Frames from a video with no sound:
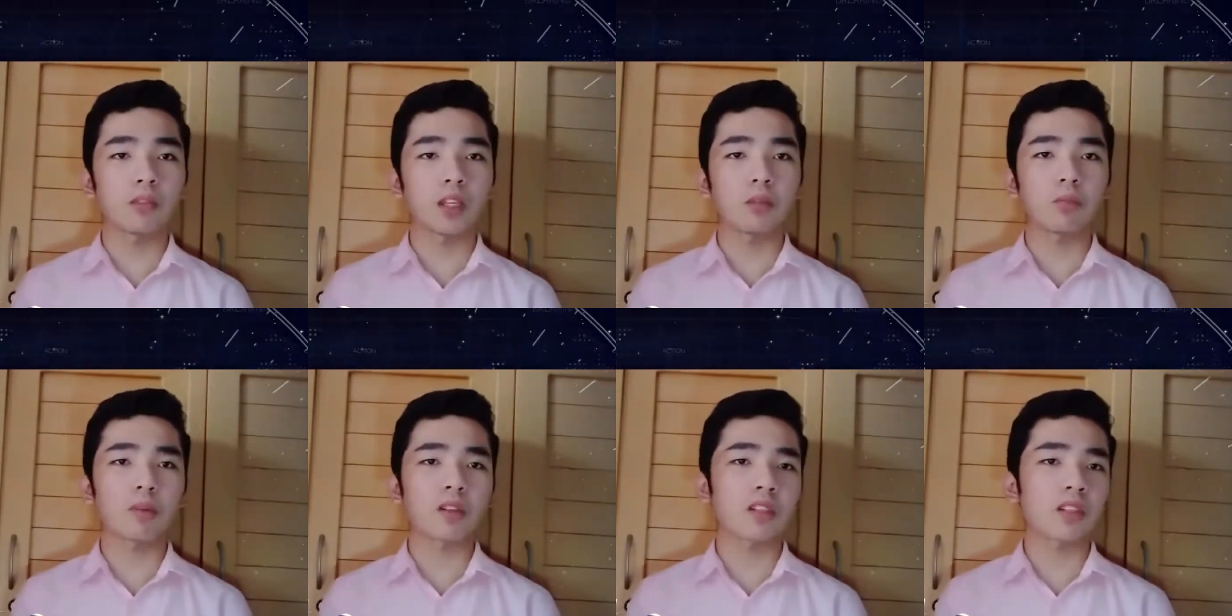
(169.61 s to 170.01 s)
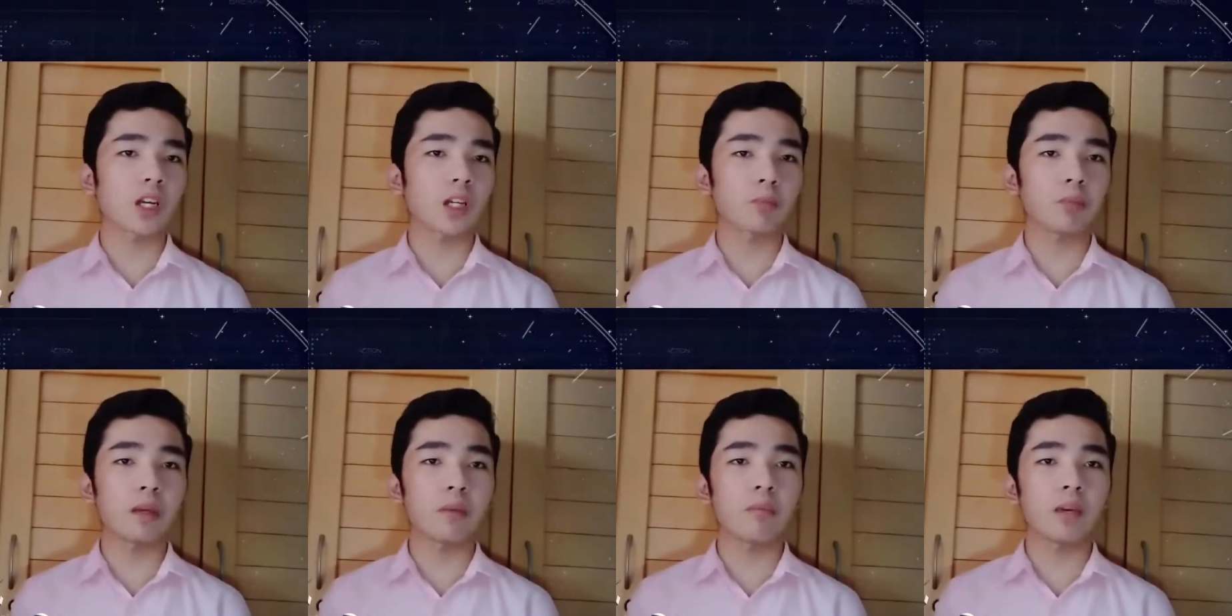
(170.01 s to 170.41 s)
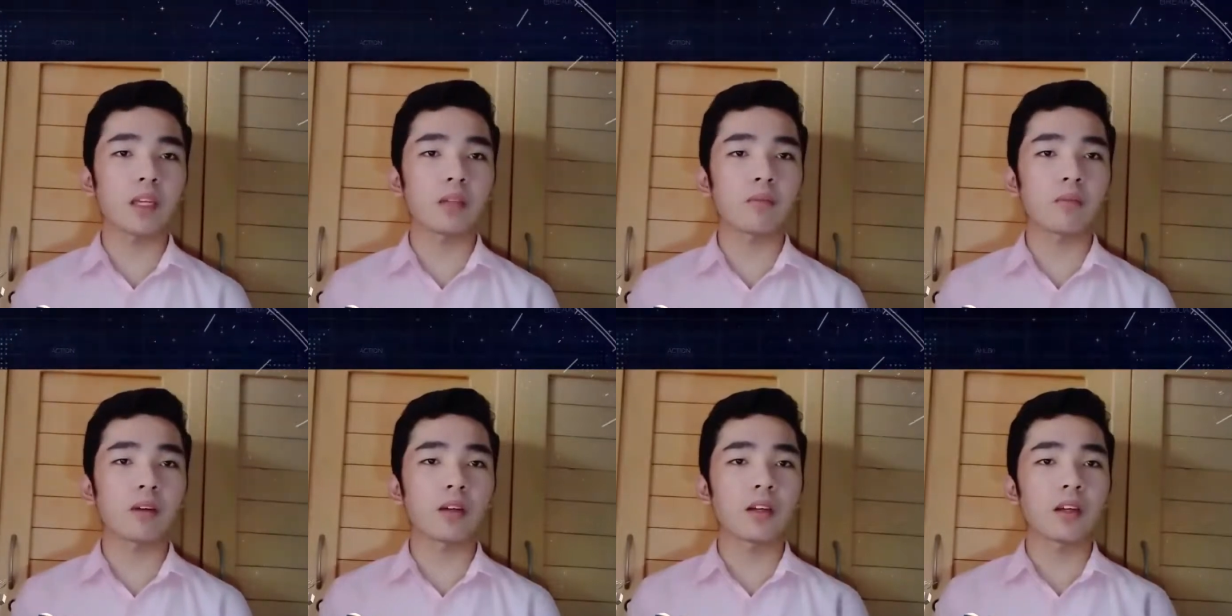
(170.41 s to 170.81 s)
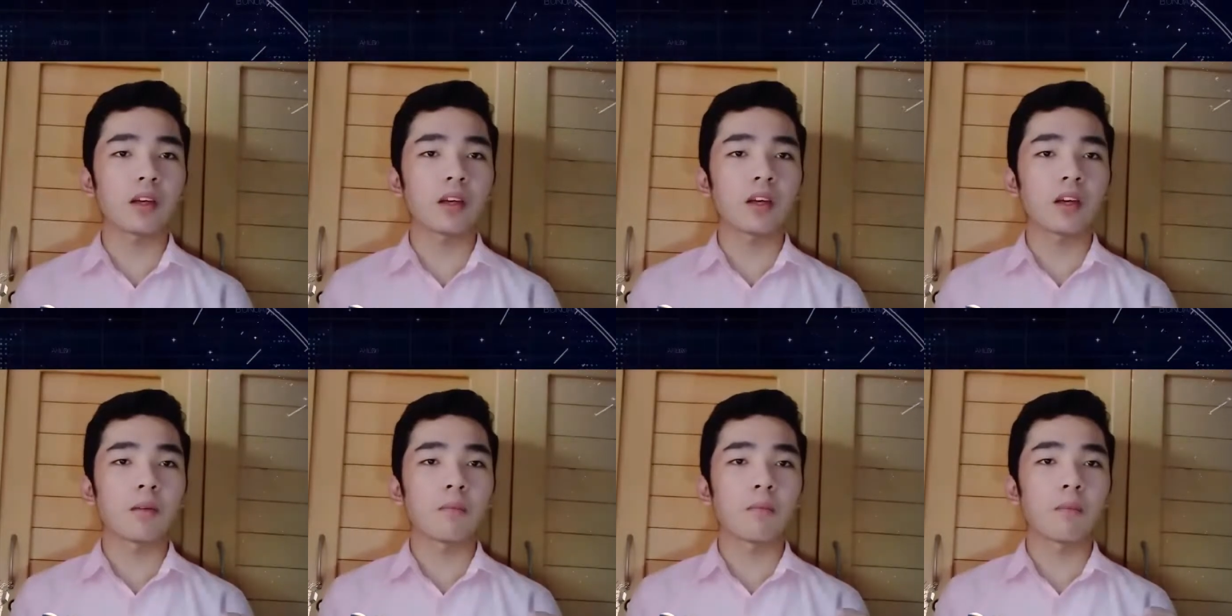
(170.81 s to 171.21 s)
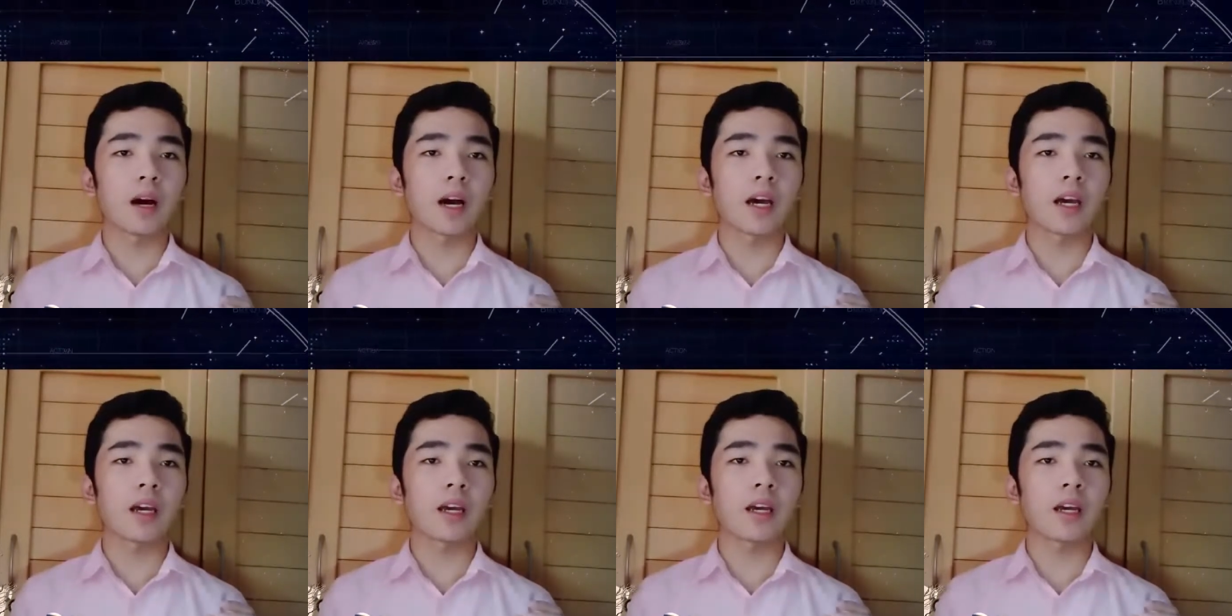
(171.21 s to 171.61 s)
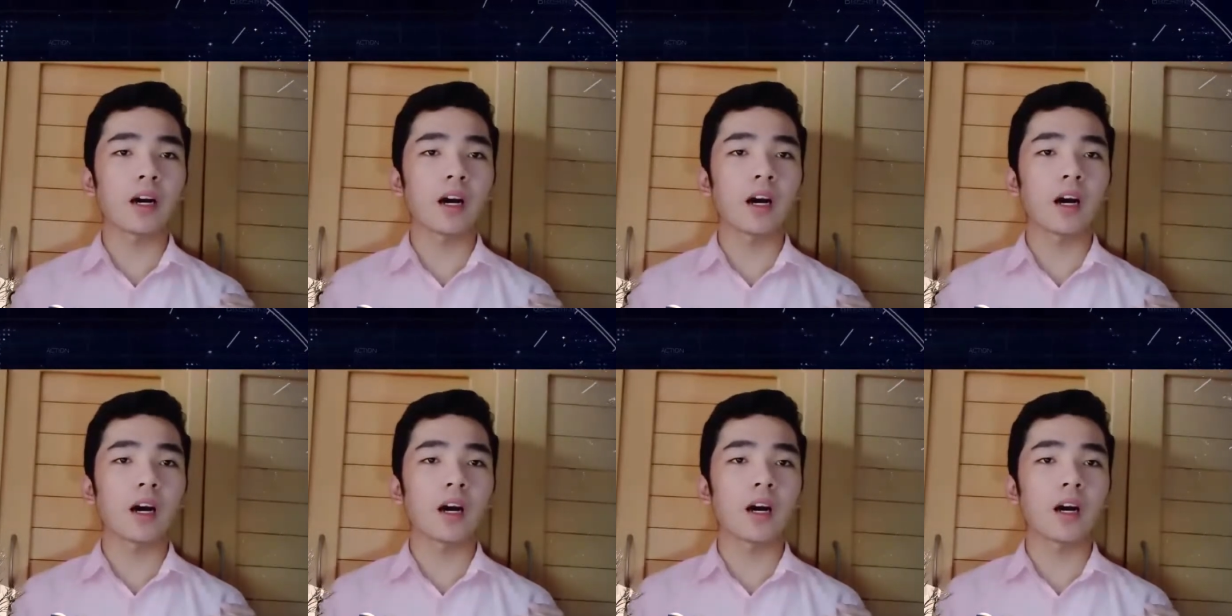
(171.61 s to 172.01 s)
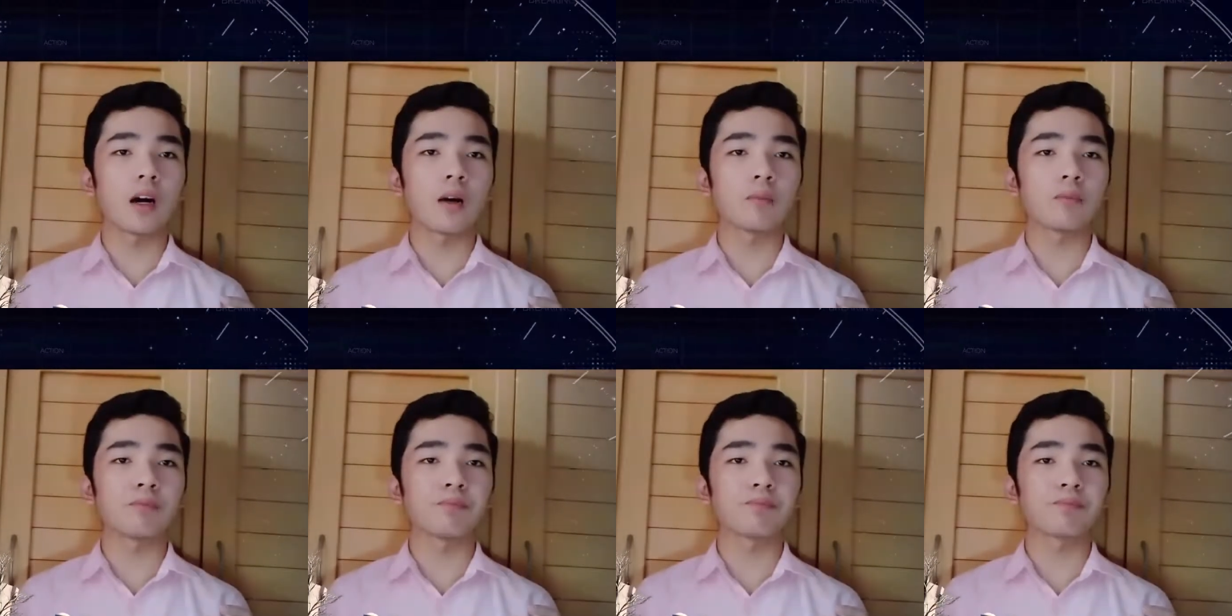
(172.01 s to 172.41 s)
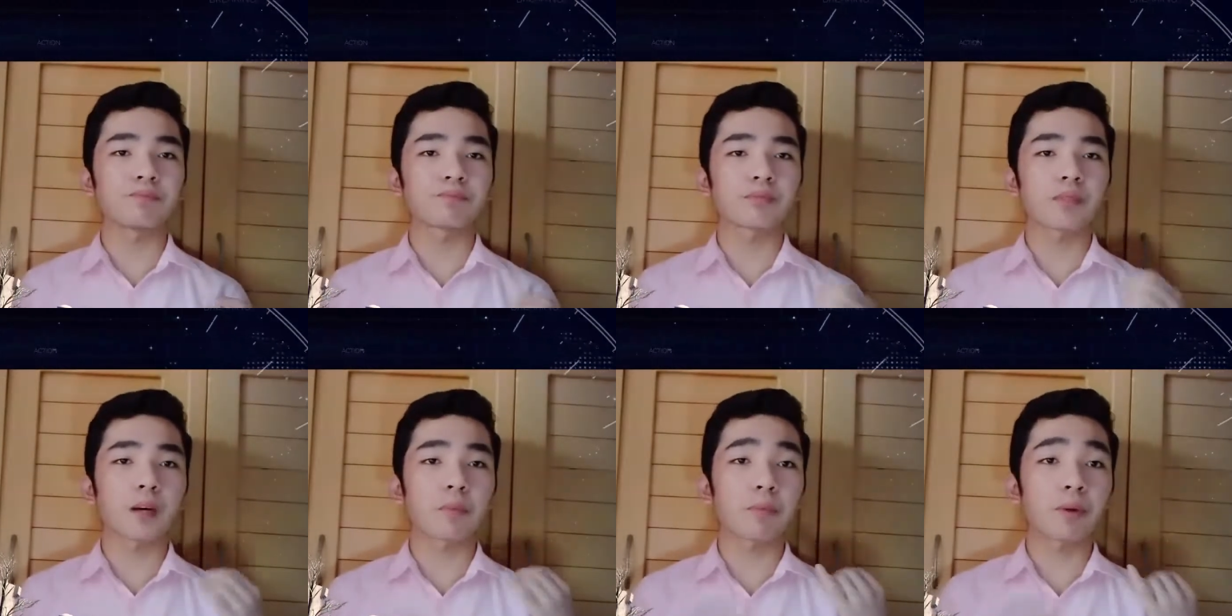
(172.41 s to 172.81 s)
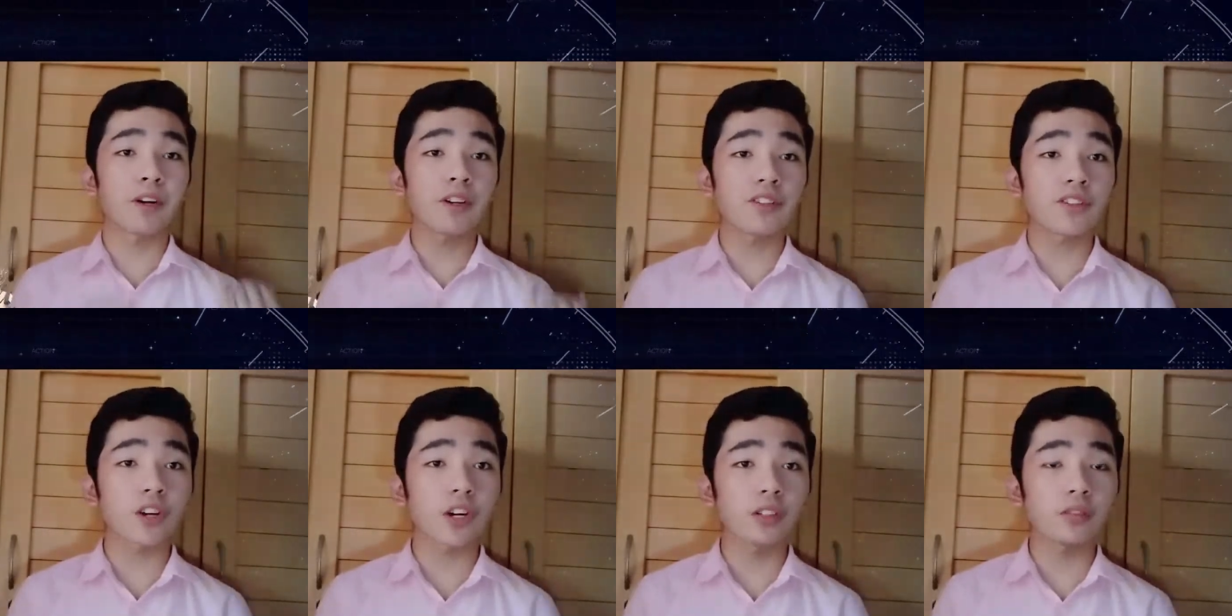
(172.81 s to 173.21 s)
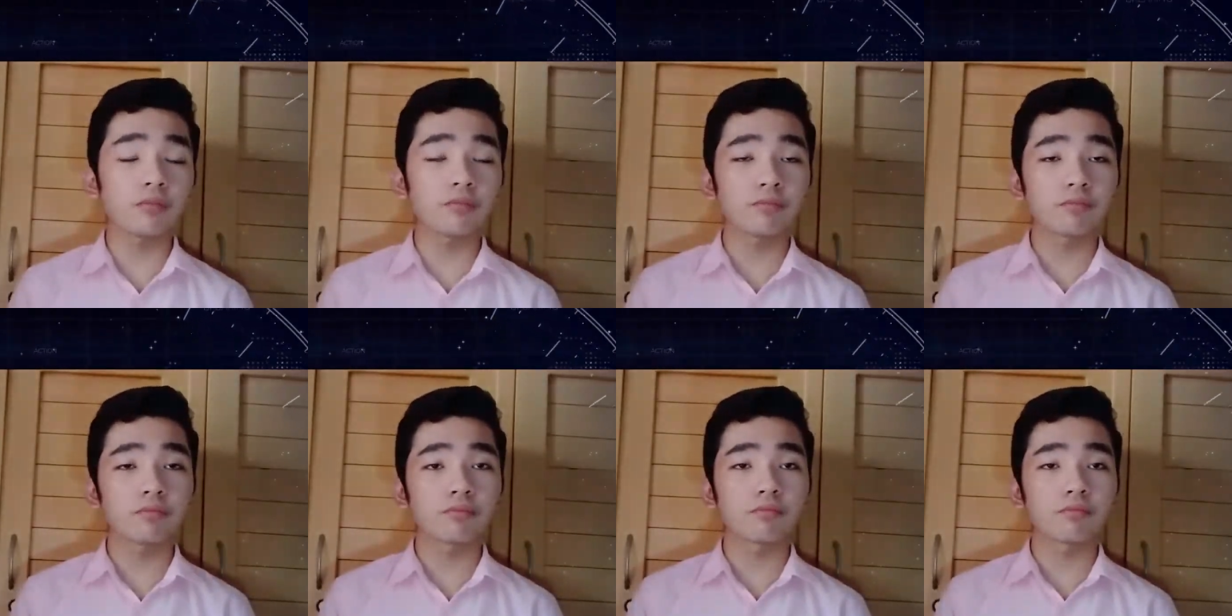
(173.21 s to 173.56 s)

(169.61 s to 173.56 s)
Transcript: It must not be made by a person